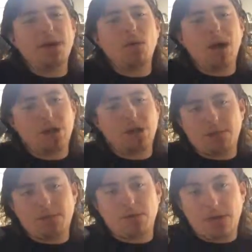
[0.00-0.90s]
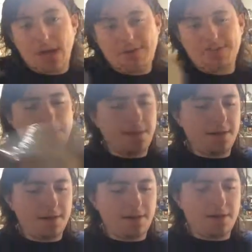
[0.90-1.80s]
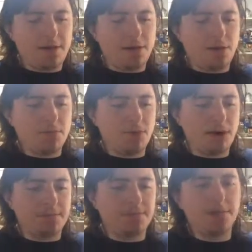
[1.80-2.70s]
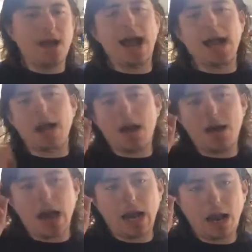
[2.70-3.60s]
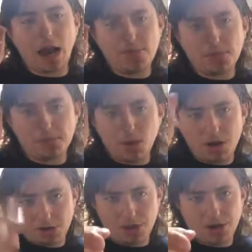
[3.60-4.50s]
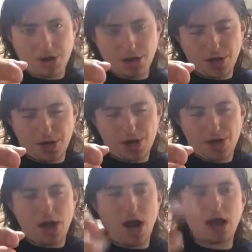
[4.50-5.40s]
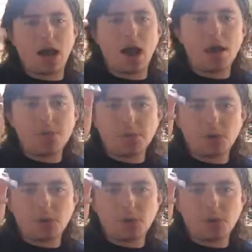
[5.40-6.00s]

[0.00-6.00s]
be able to watch it or something. Okay, but I got a lot of movies to watch in March, and a lot